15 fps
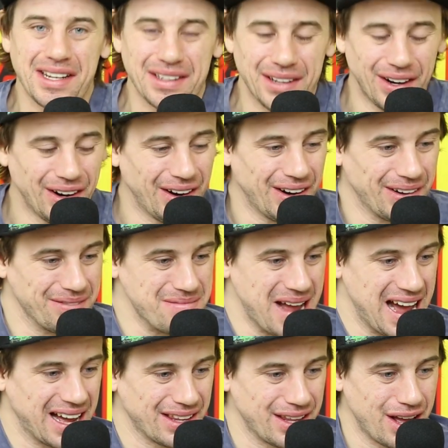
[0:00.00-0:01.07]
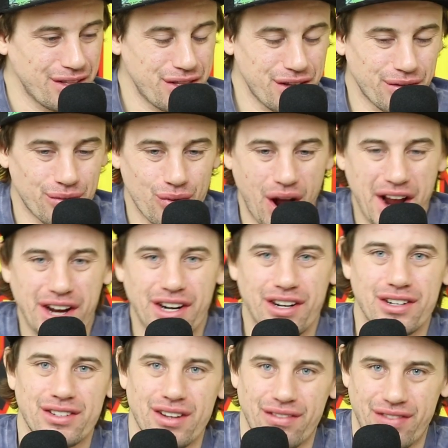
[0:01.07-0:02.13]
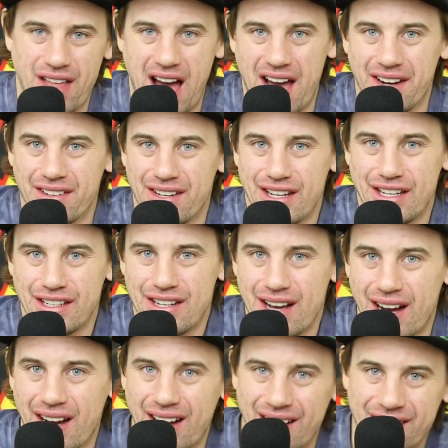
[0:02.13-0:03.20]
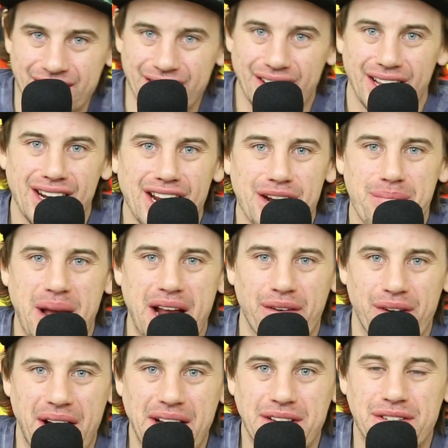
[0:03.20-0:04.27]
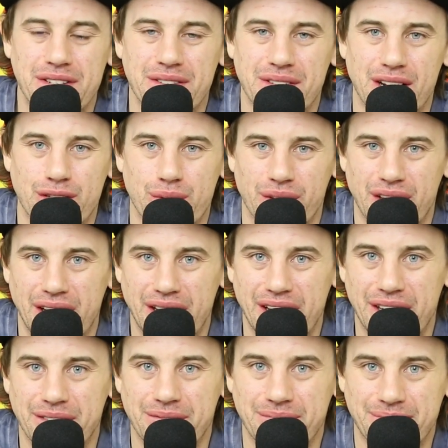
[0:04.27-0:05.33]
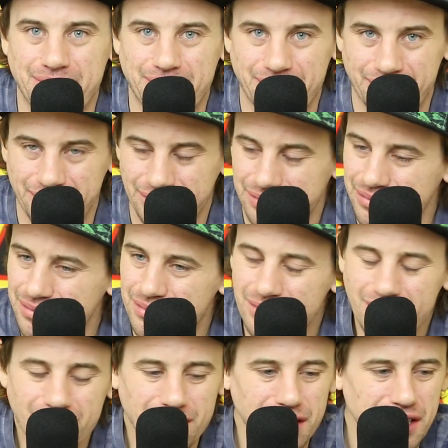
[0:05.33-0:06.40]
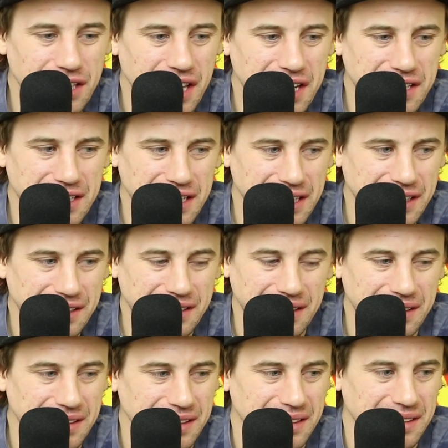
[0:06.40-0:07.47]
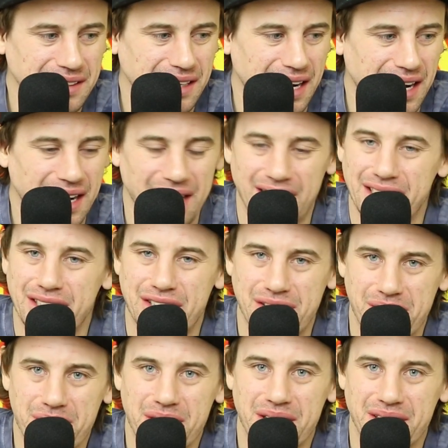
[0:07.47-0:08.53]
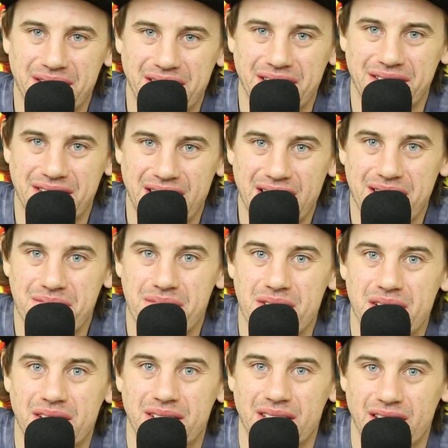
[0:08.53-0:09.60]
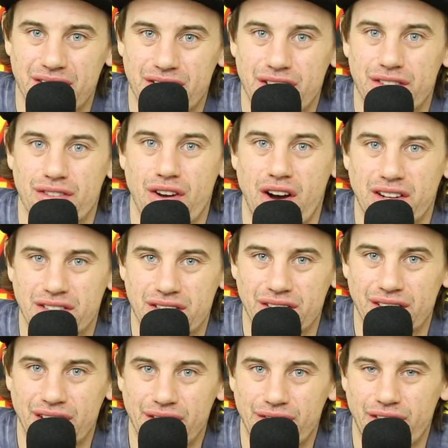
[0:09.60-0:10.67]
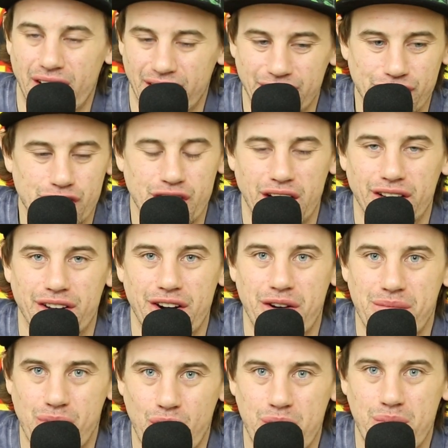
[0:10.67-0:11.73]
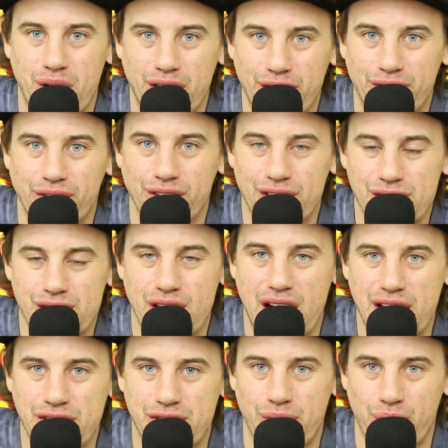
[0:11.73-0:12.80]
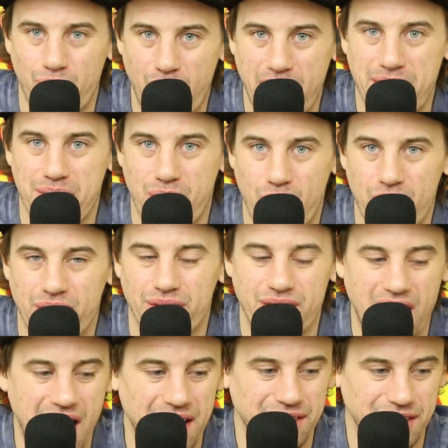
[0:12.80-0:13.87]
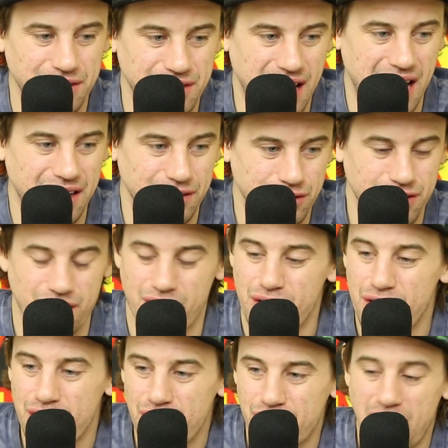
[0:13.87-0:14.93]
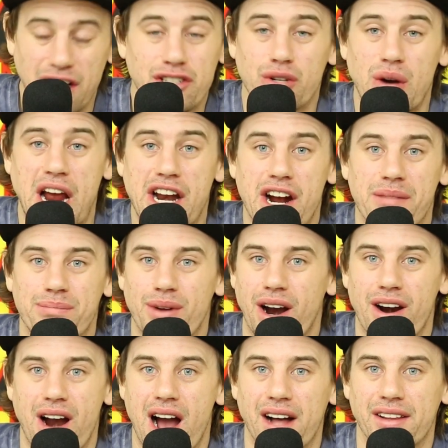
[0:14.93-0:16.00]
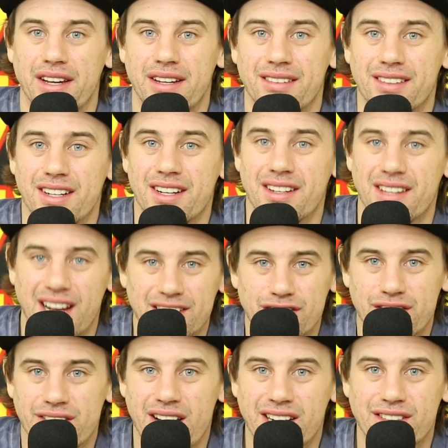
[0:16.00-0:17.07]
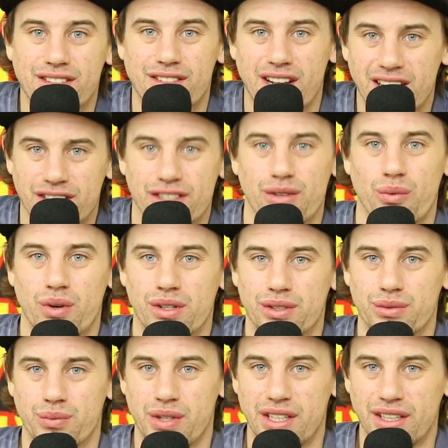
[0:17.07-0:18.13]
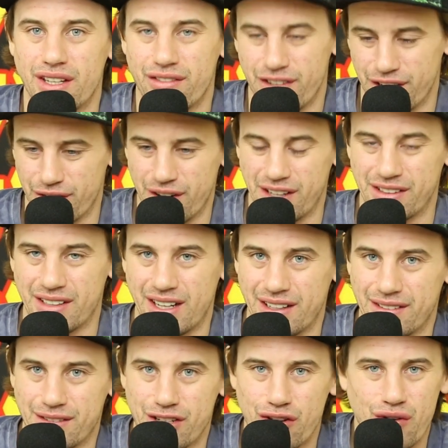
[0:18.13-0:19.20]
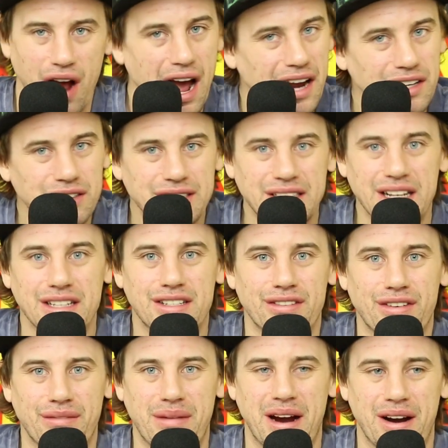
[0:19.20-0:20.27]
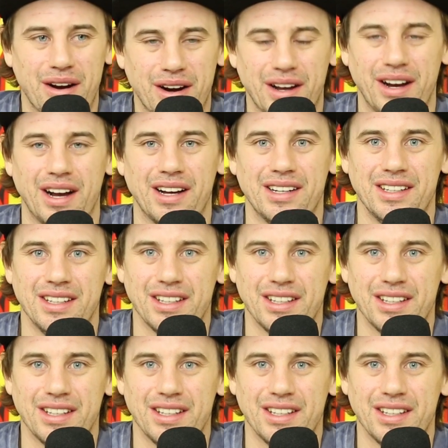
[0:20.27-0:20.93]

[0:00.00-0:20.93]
Oh man, the writers of that need a pay raise. That's what they need. They need somebody in their team that's just constantly fucking shelling out more money for these guys to write more of that, because that's right up our alley. That's the world we live in right there. United States of America,